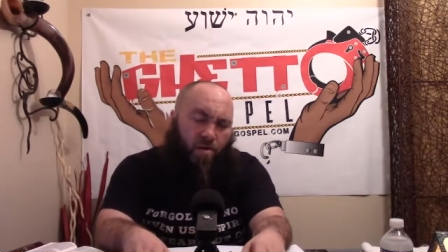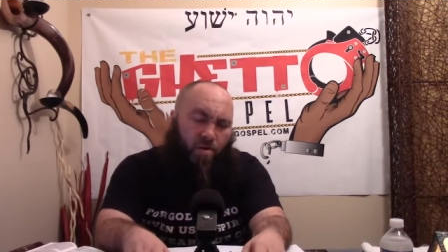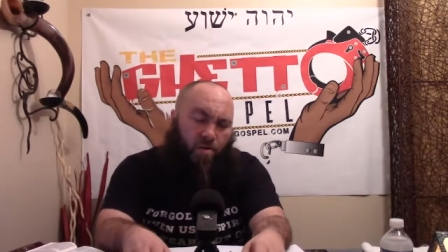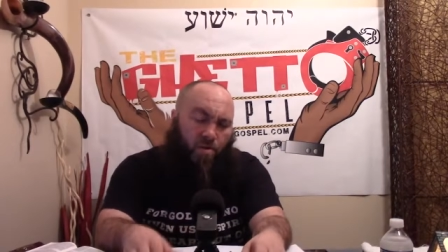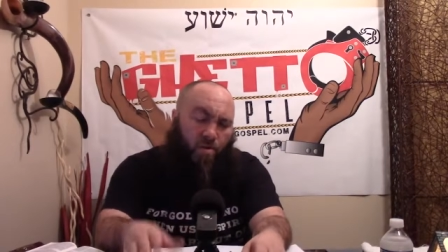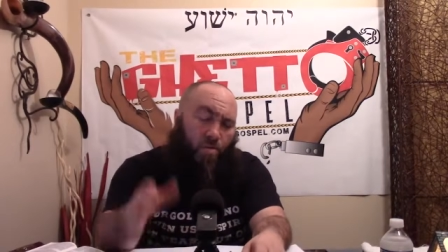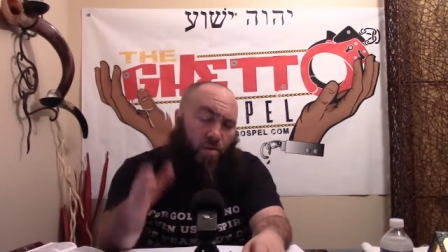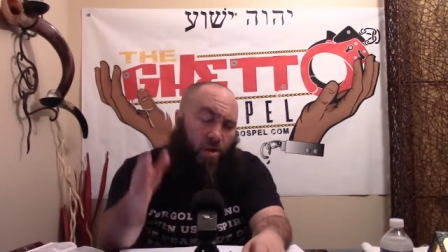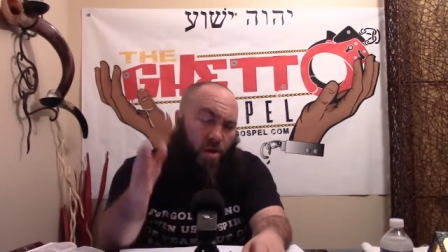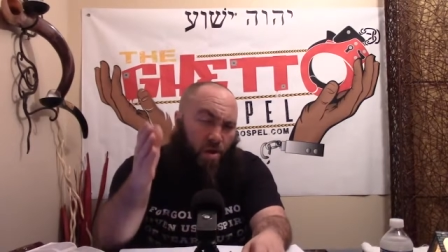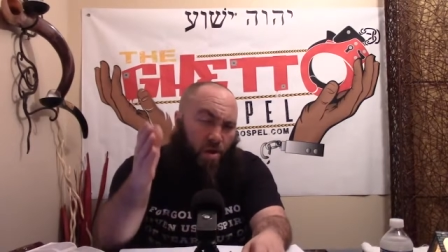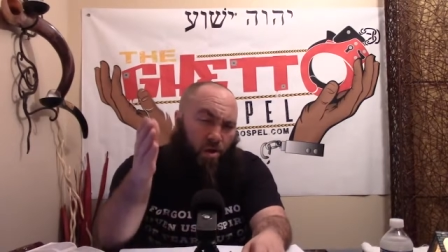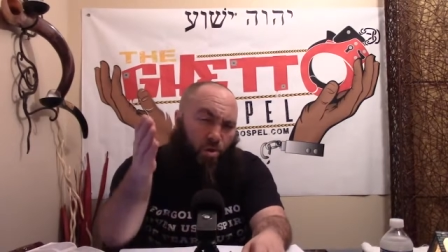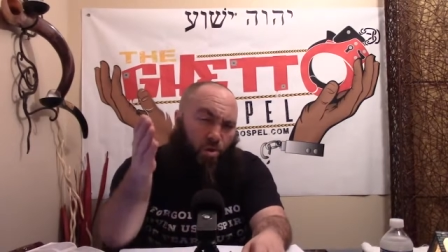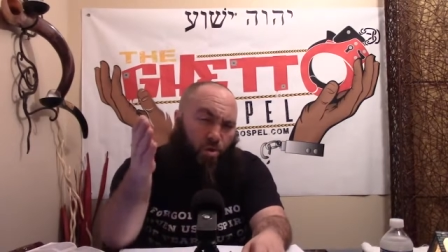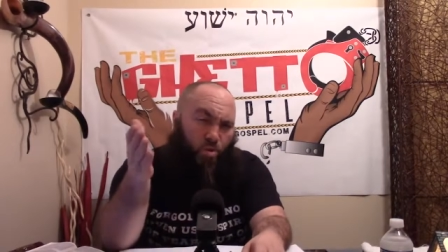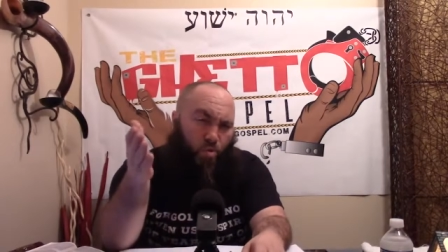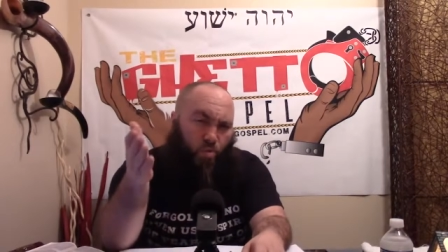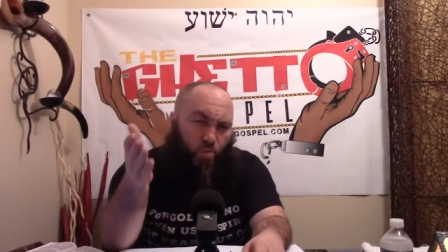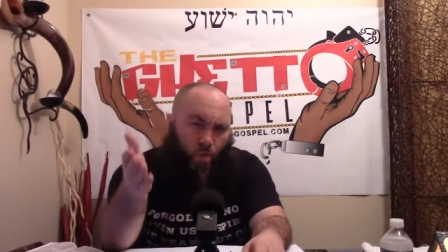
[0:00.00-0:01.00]
So
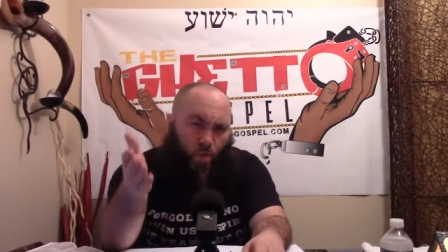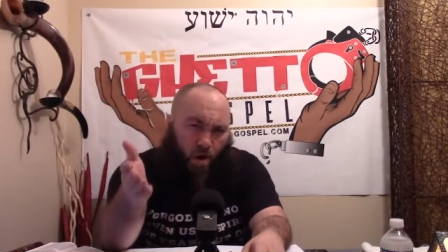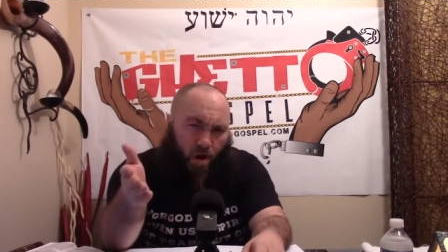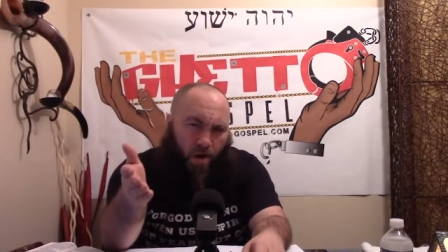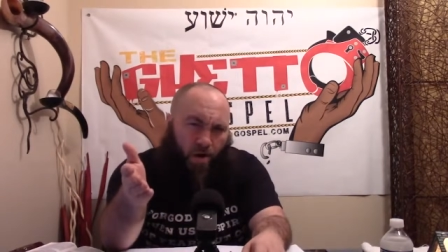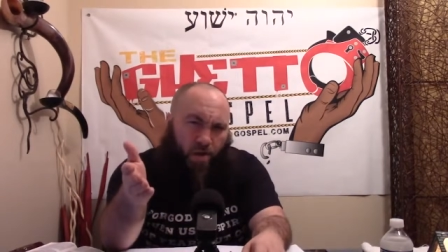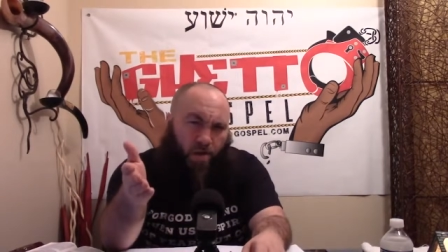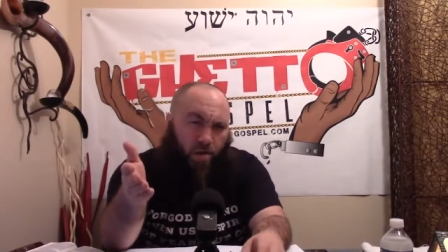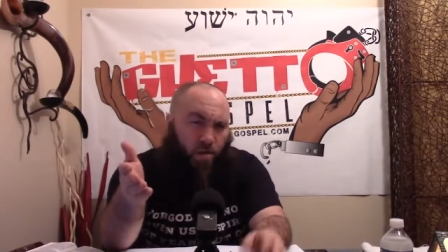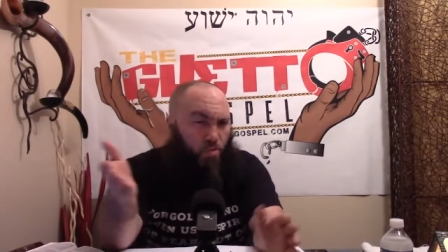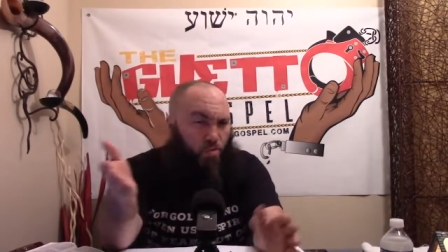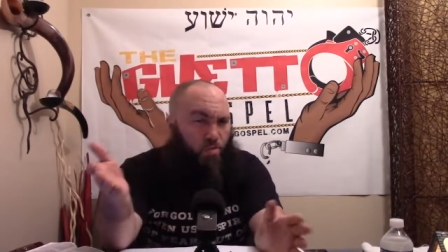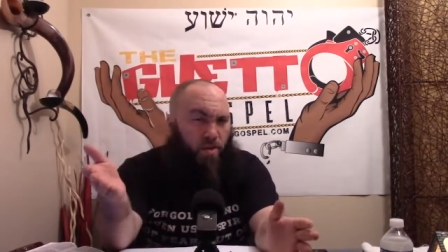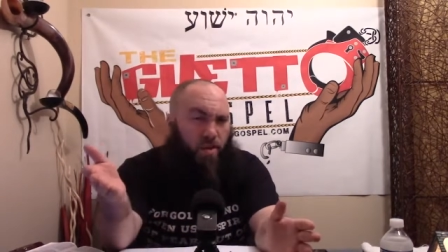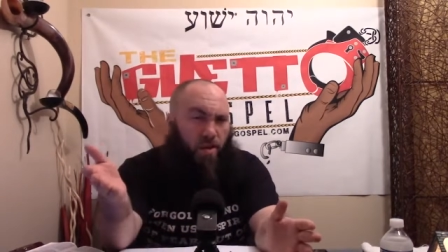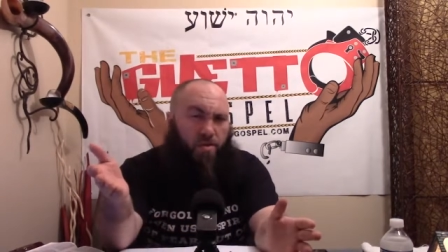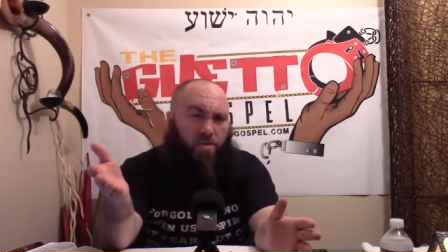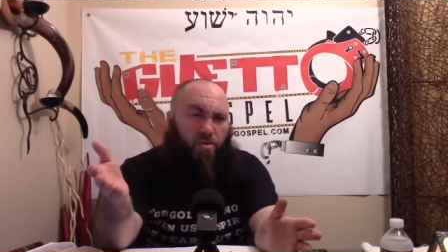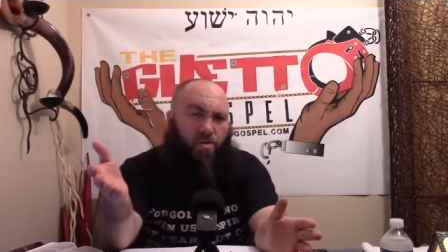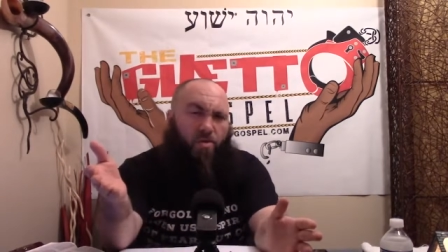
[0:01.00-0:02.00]
you want it, you
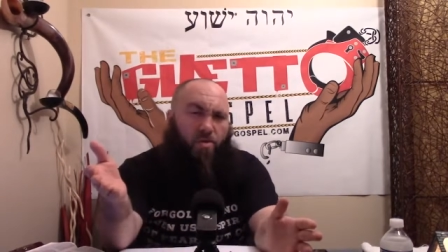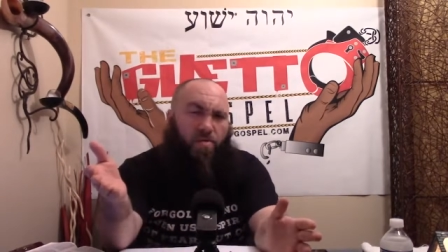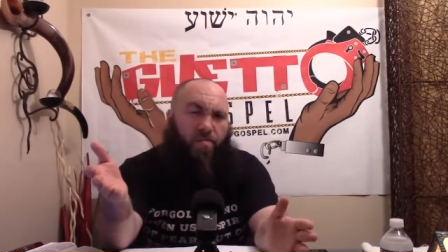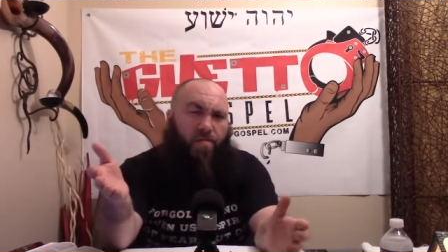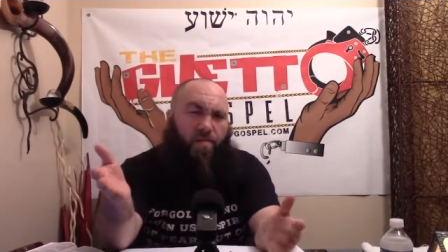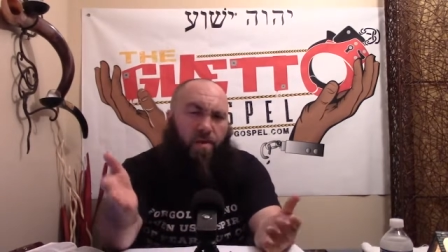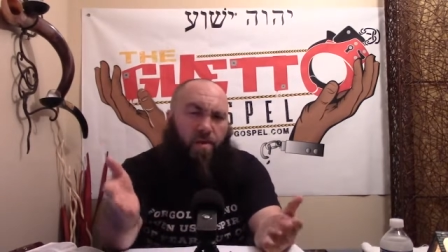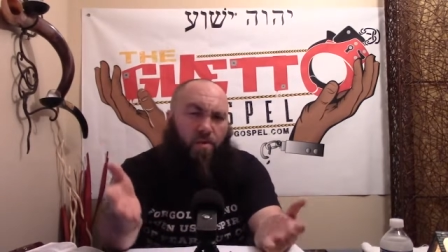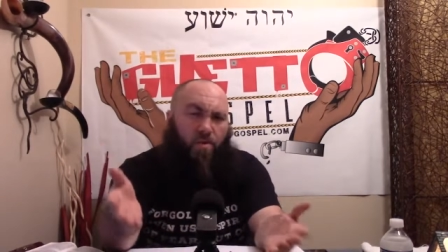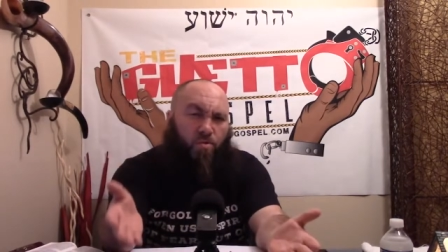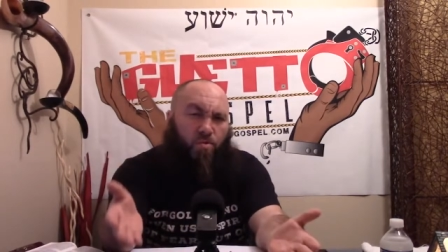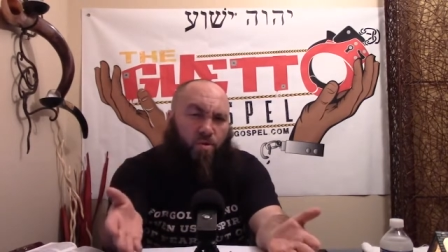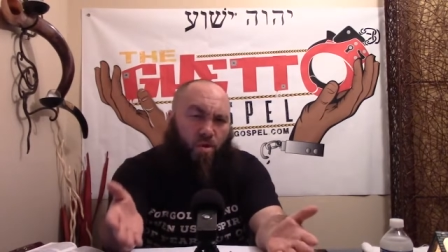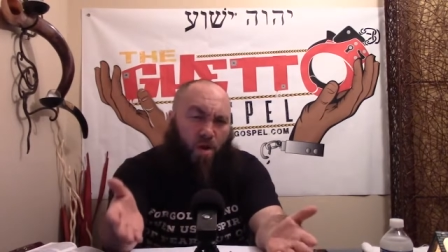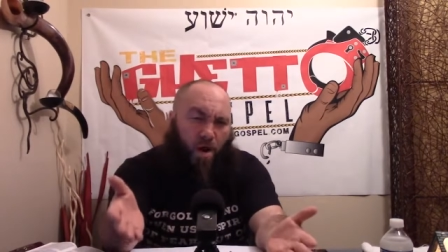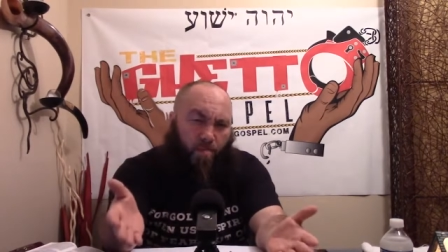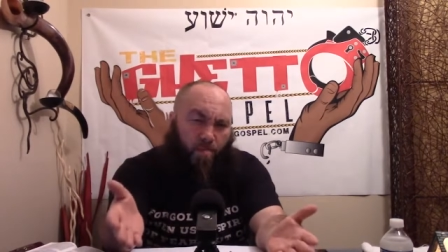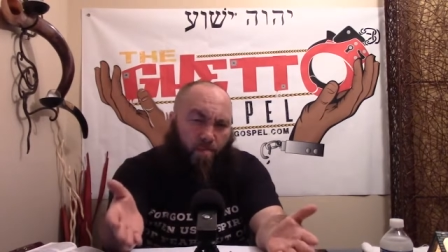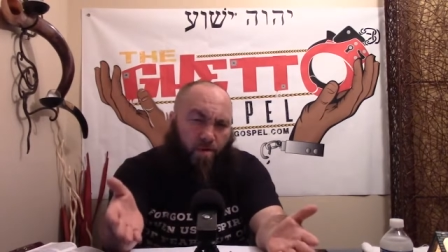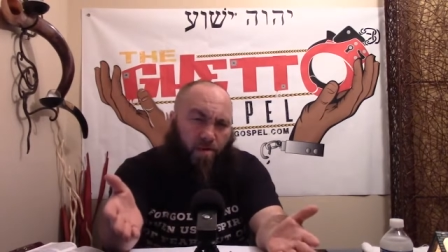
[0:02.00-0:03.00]
clicked on the video, so
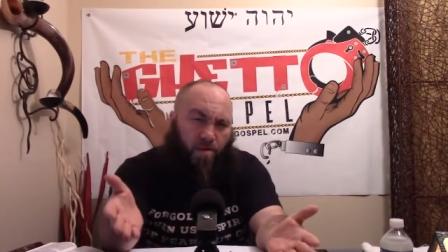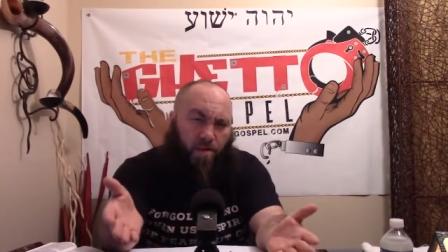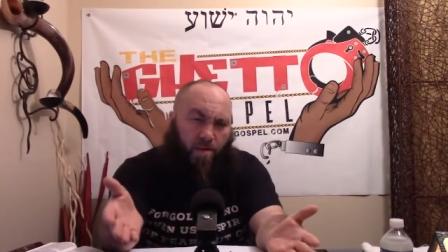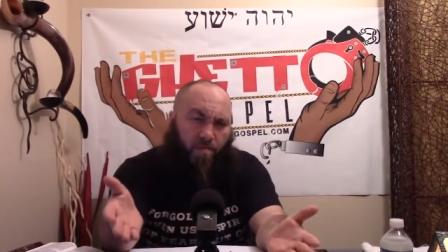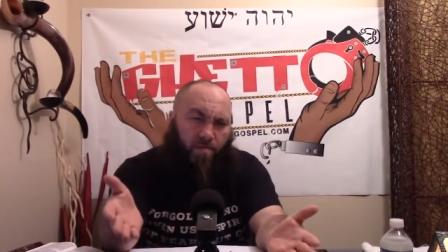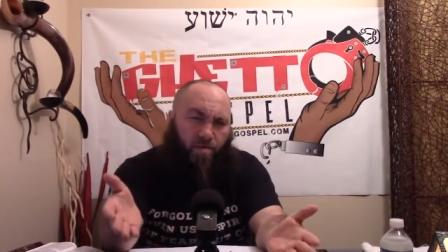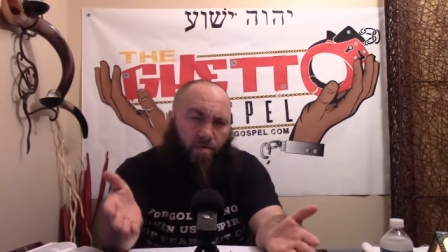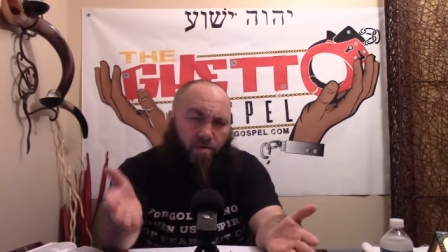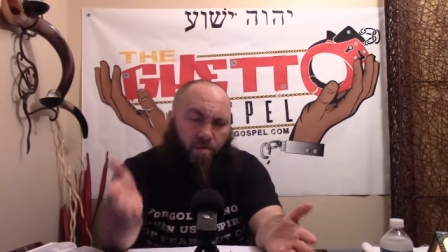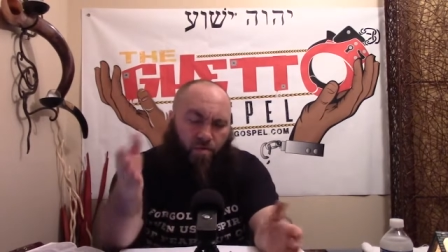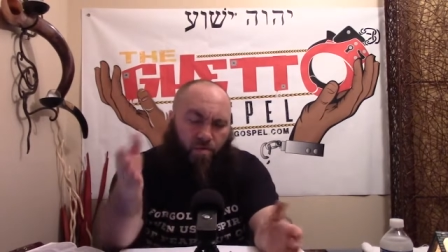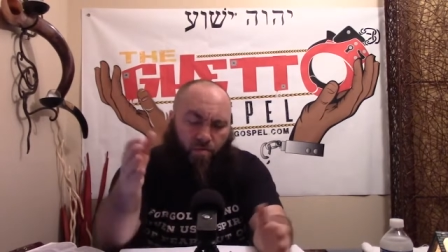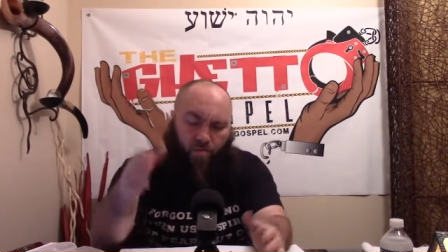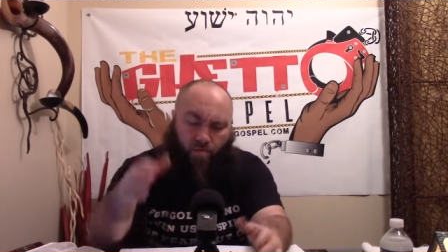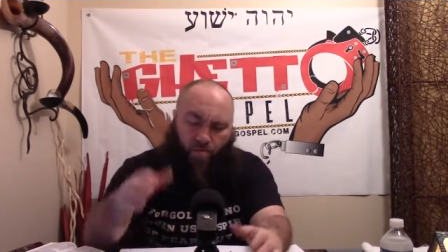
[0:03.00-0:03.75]
I'm going to give it to you.